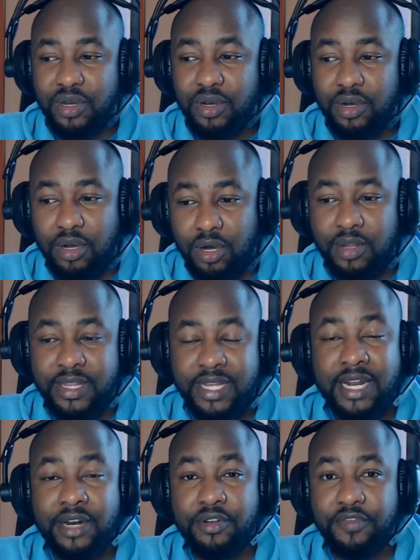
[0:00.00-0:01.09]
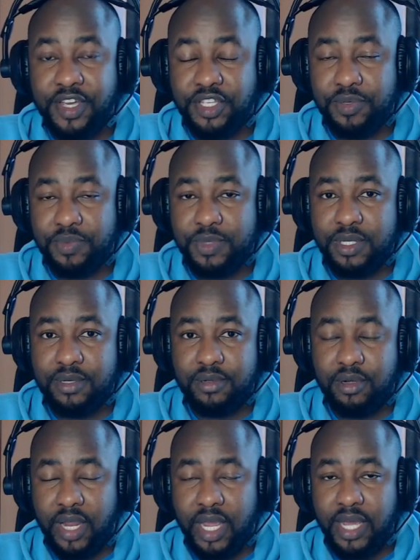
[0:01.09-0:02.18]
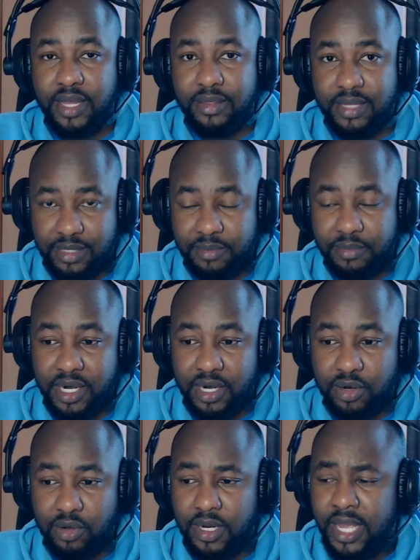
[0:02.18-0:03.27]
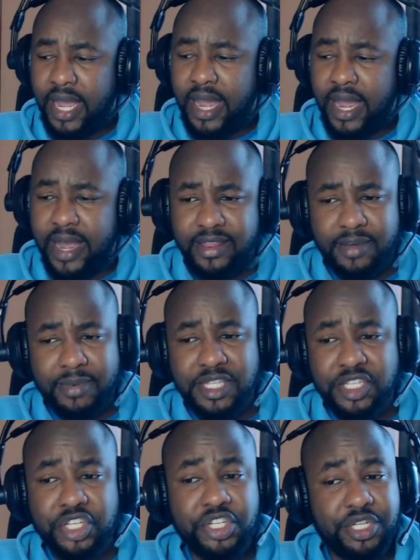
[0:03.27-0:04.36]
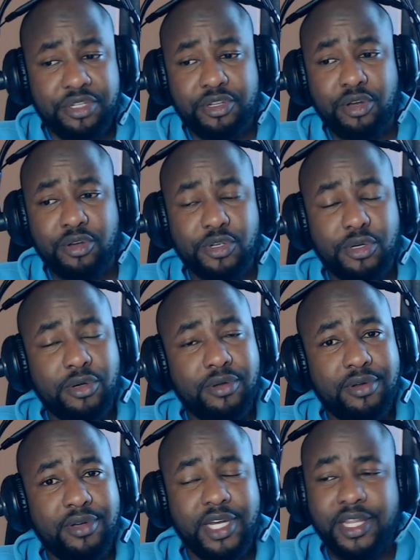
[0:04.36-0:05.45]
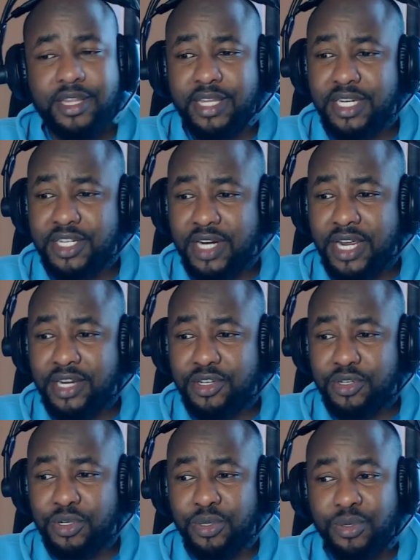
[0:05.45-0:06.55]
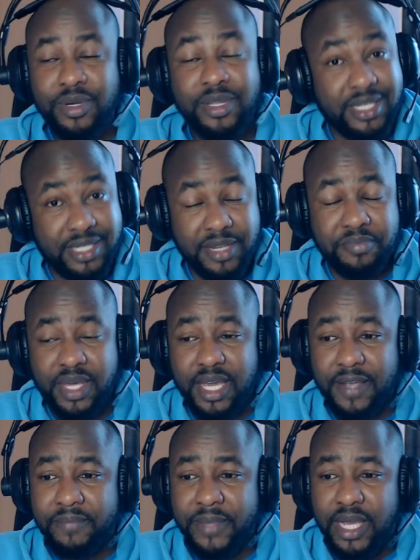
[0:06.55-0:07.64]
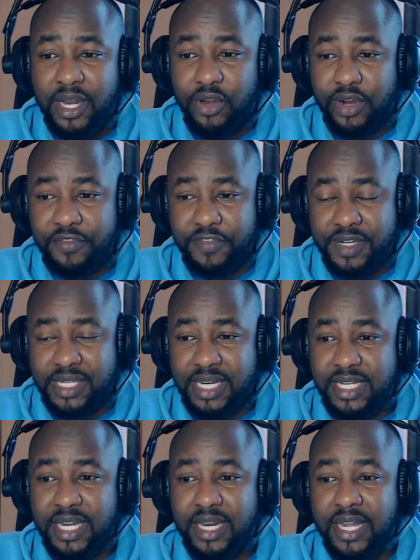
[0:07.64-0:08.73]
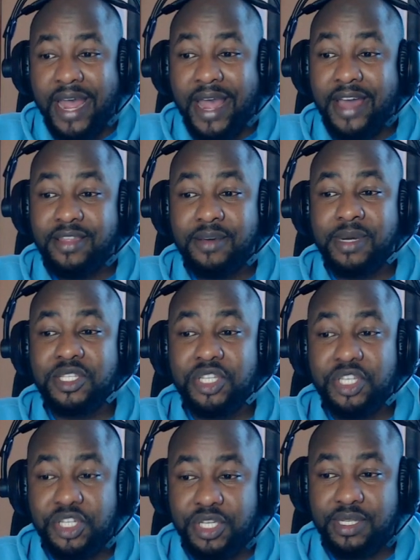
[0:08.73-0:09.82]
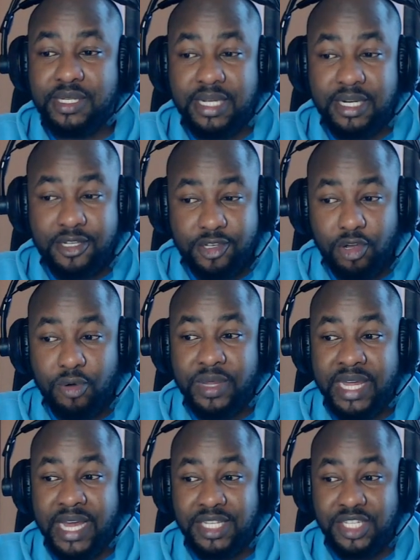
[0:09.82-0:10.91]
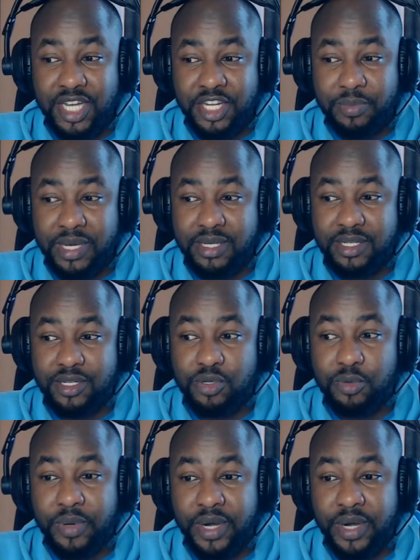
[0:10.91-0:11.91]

all the land of Egypt. Okay, that's a miracle. And the magicians also, they tried to do the same thing. Look at verse 18. "And the magicians did so with their enchantments to bring